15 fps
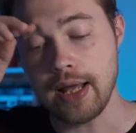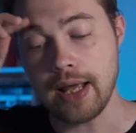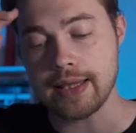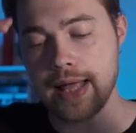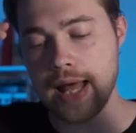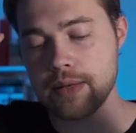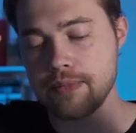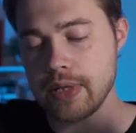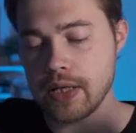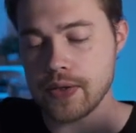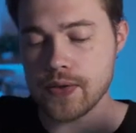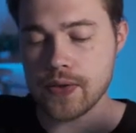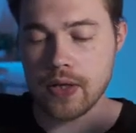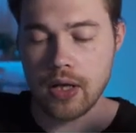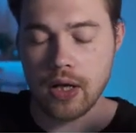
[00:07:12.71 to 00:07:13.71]
that
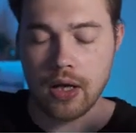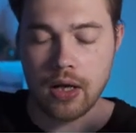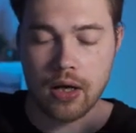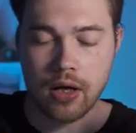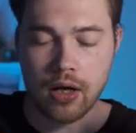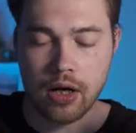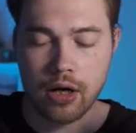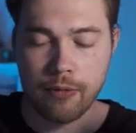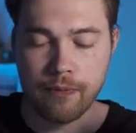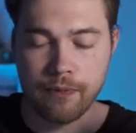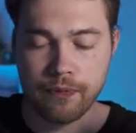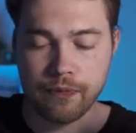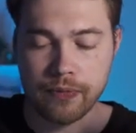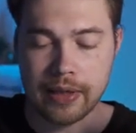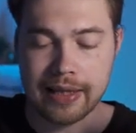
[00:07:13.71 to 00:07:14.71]
means
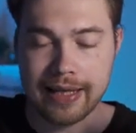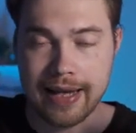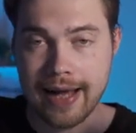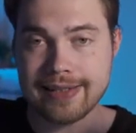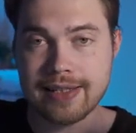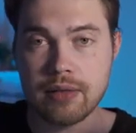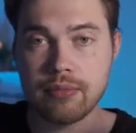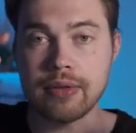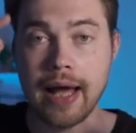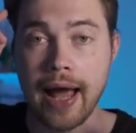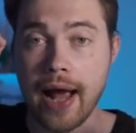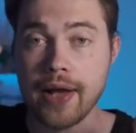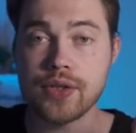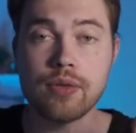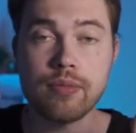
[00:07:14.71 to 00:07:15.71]
the next symbol
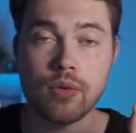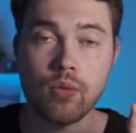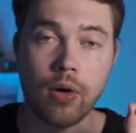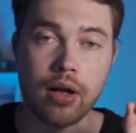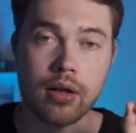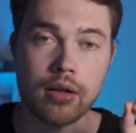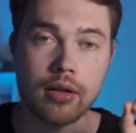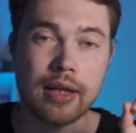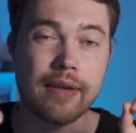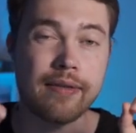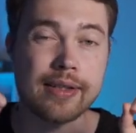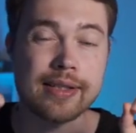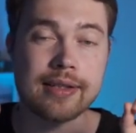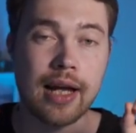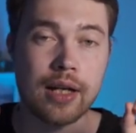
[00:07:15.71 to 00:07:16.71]
has to be 1. If
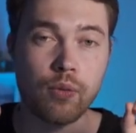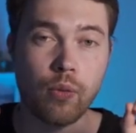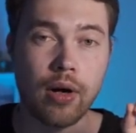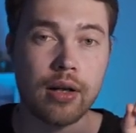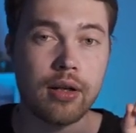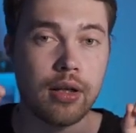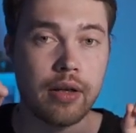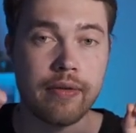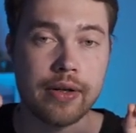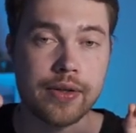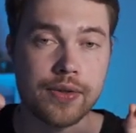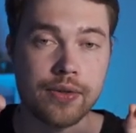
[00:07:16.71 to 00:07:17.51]
it's not 1, if it is